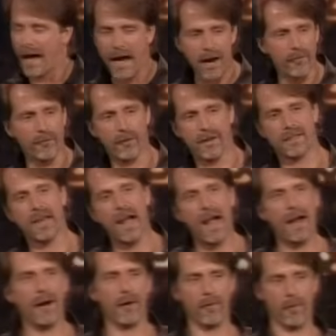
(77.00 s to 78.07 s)
have
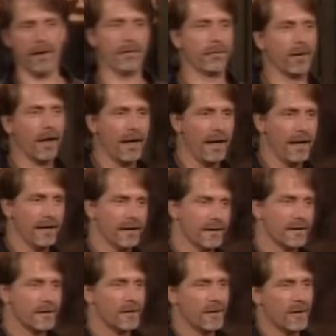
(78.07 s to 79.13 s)
retirement
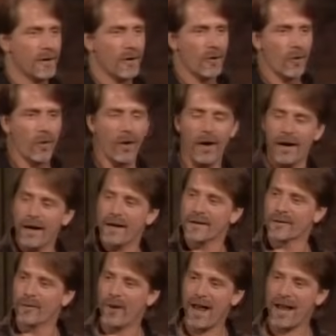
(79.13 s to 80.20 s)
plans.
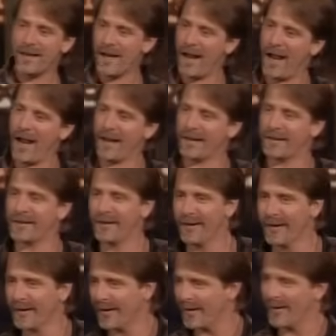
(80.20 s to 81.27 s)
Whereas
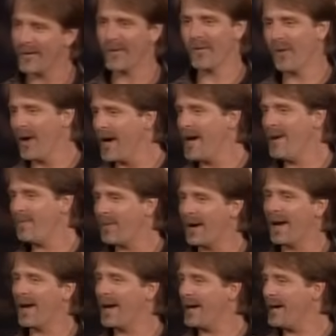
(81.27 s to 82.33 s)
rednecks, we
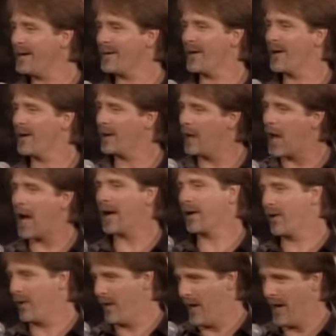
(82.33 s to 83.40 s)
play the
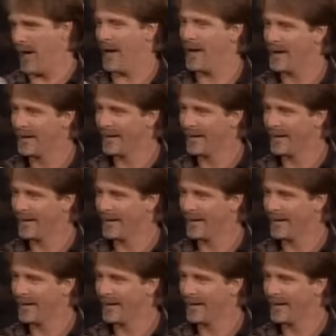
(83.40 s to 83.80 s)
lottery.